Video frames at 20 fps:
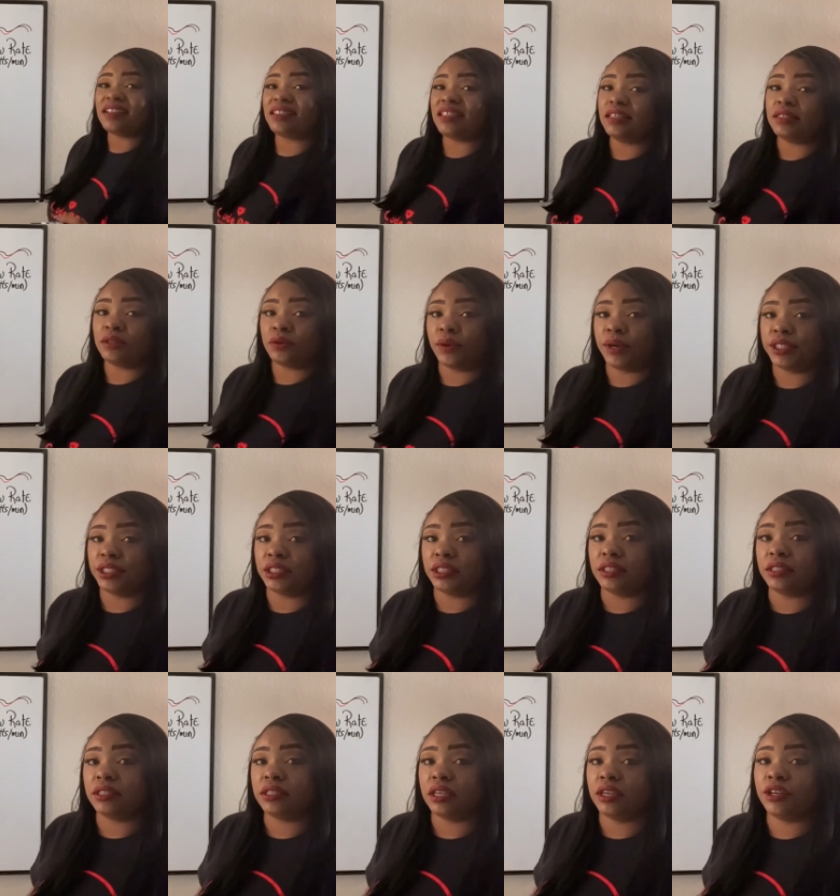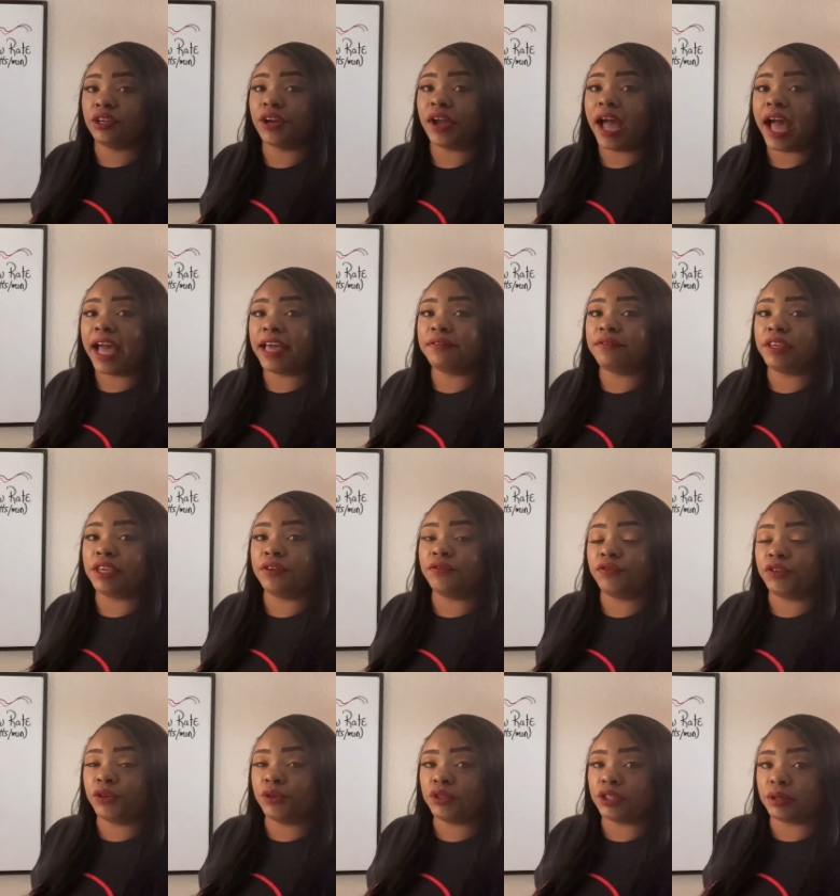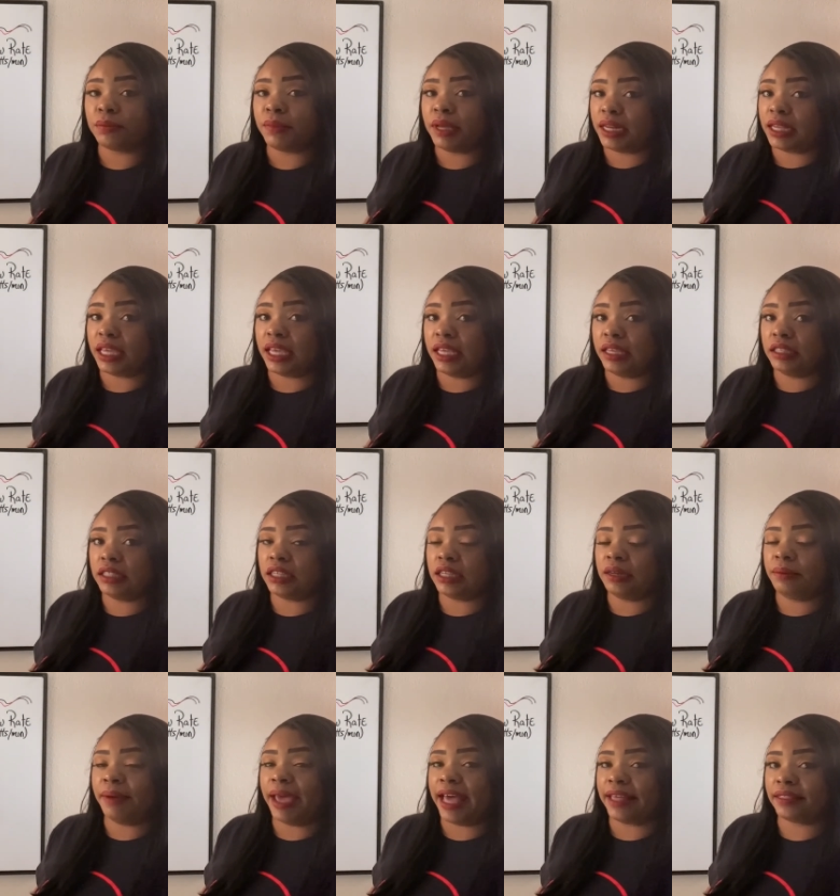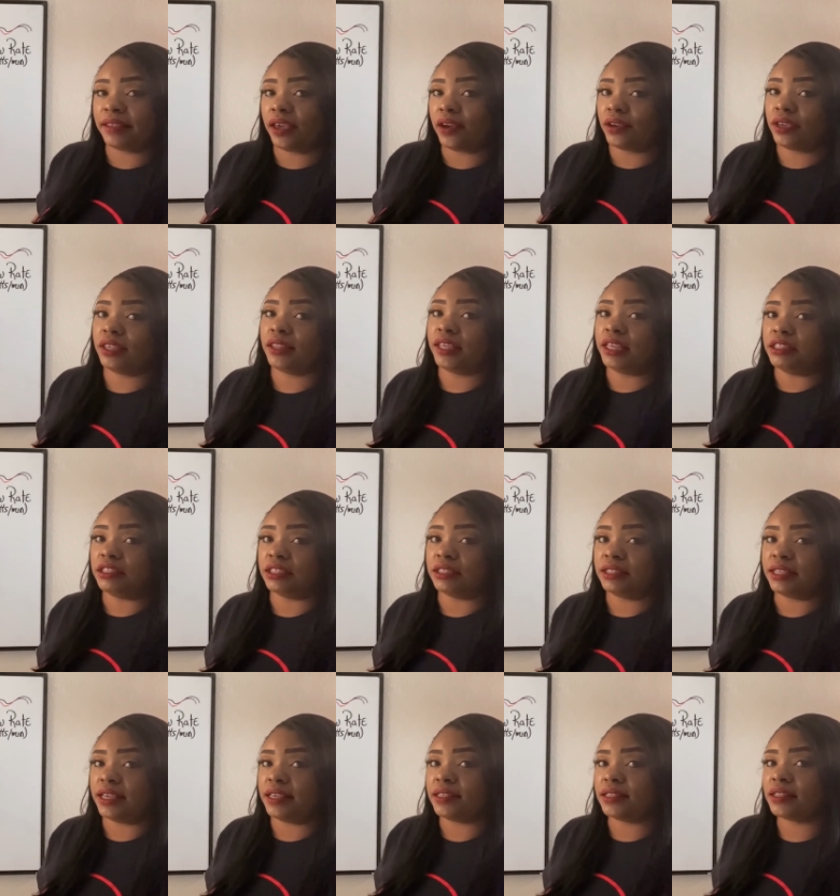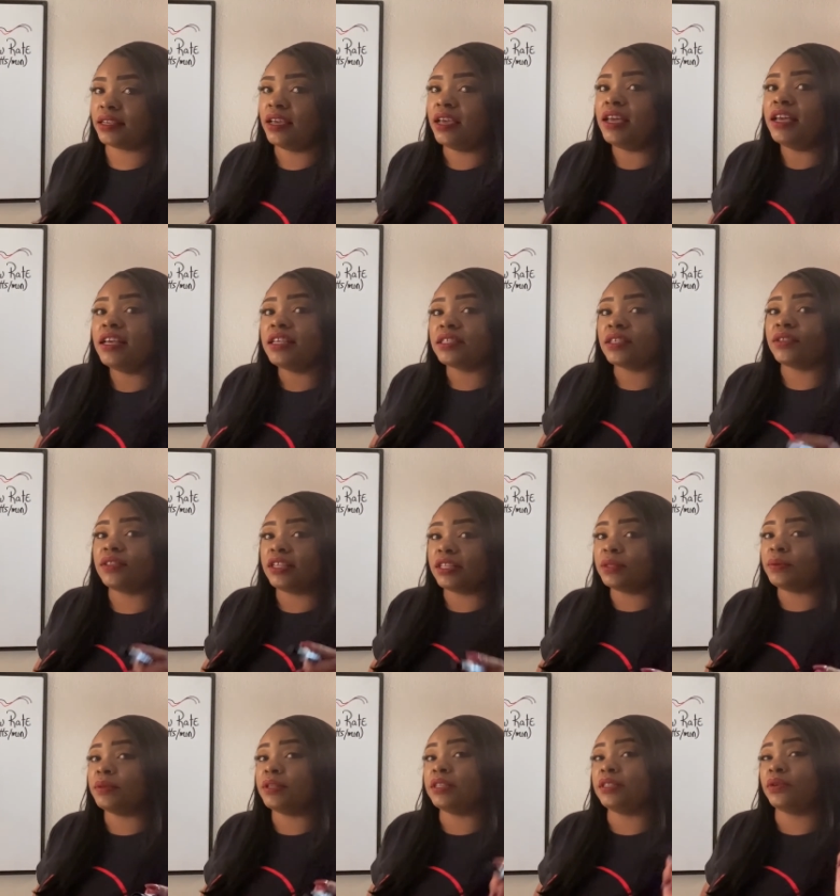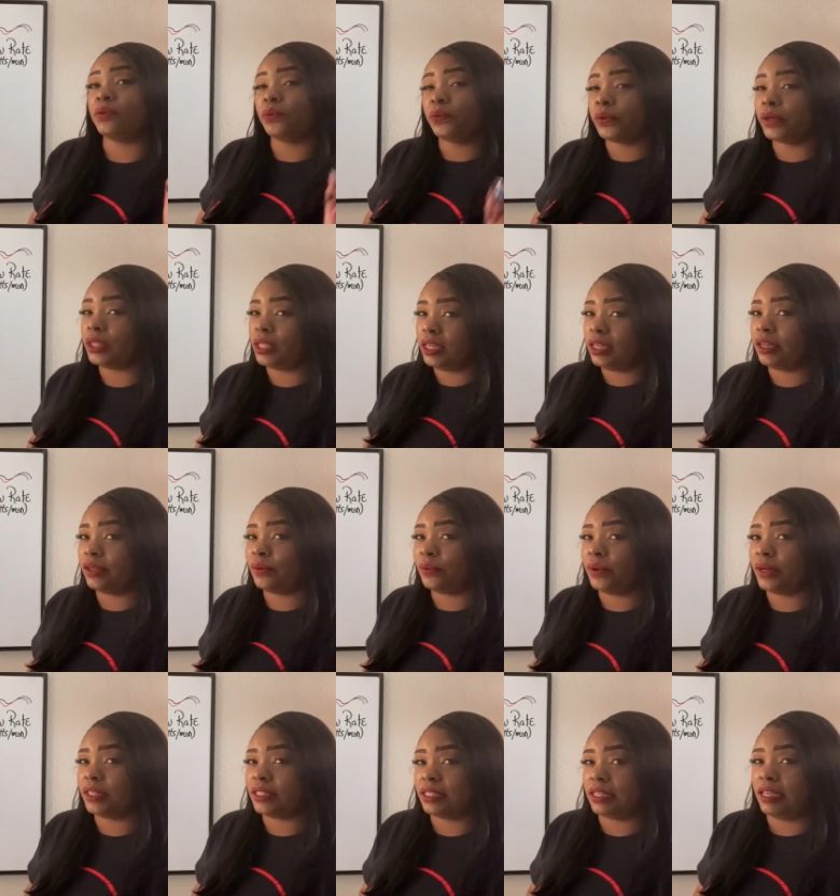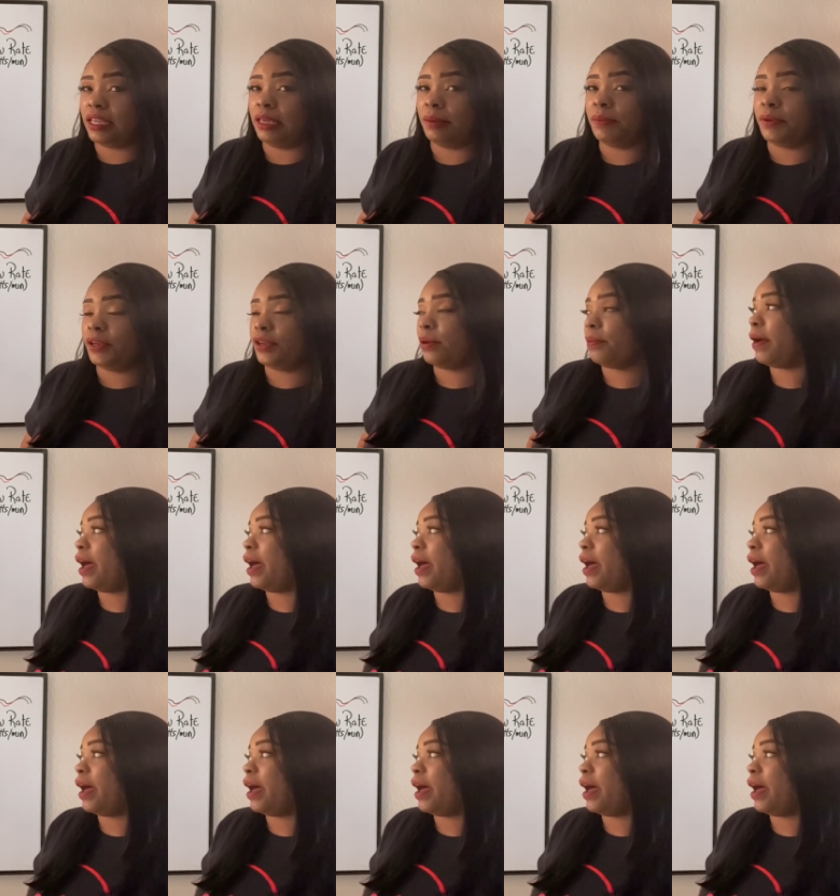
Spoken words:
of these questions in your IV infusion medication math calculation test. So this one is a really good one to keep in your